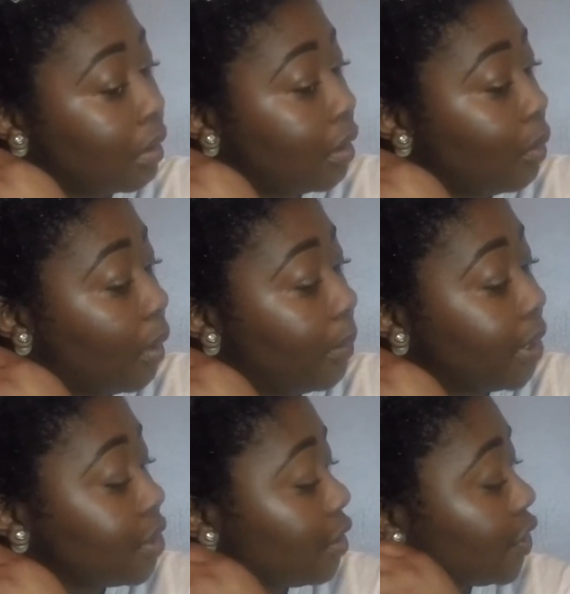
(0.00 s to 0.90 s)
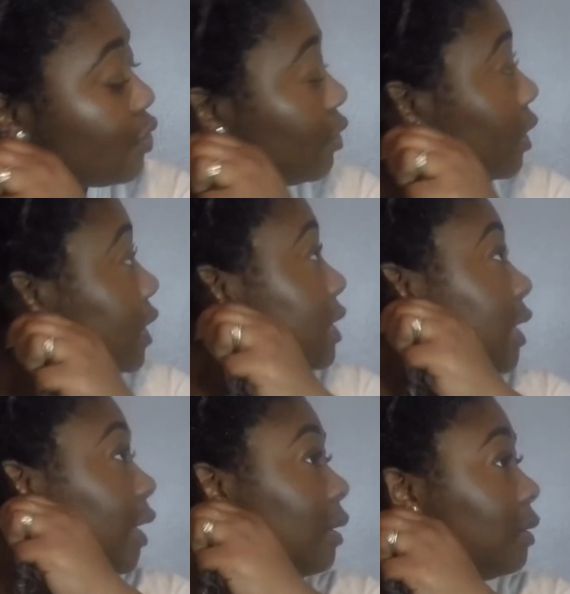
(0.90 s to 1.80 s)
You want to make sure it's really
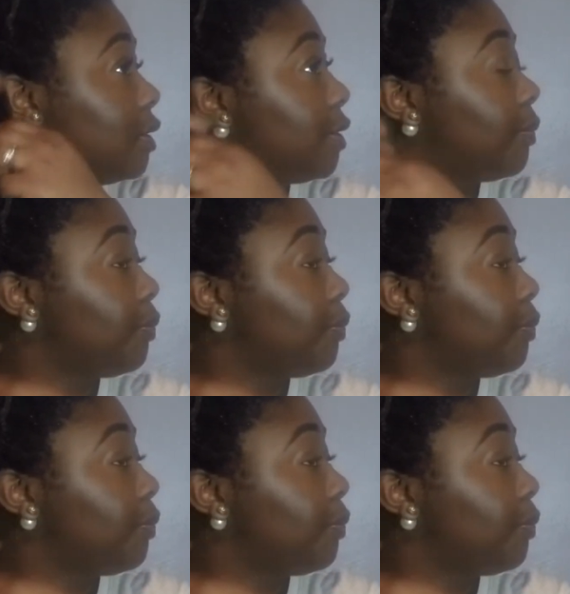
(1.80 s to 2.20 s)
detangled.